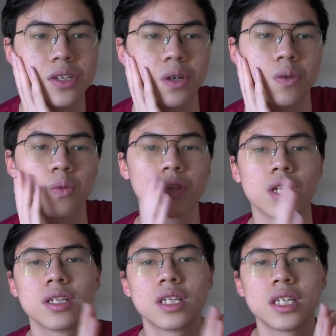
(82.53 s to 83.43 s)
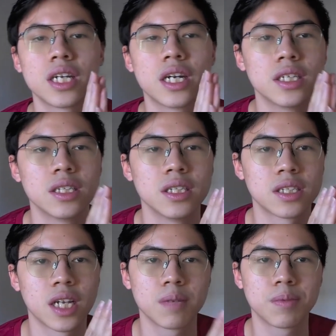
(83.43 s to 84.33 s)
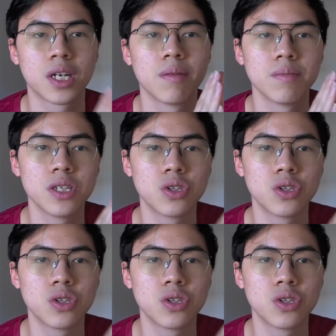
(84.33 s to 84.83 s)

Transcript: So the thing that is starting to become